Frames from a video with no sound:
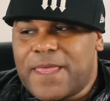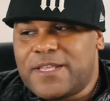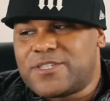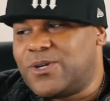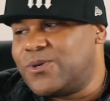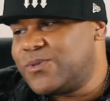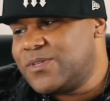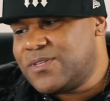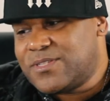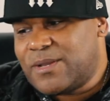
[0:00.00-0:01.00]
And so
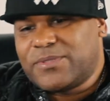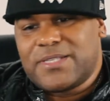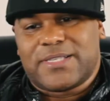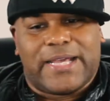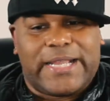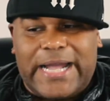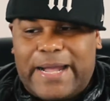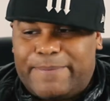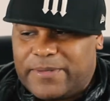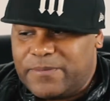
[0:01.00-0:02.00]
something's got to
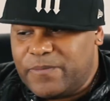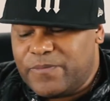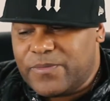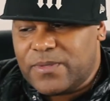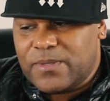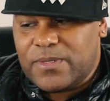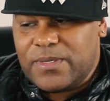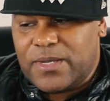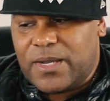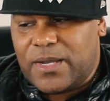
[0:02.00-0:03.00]
happen
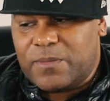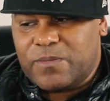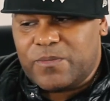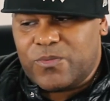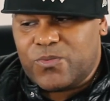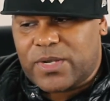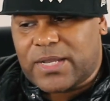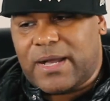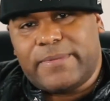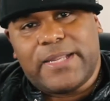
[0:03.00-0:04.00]
where
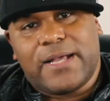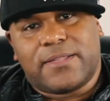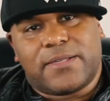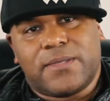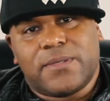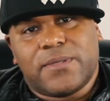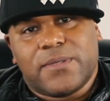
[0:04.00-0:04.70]
commonality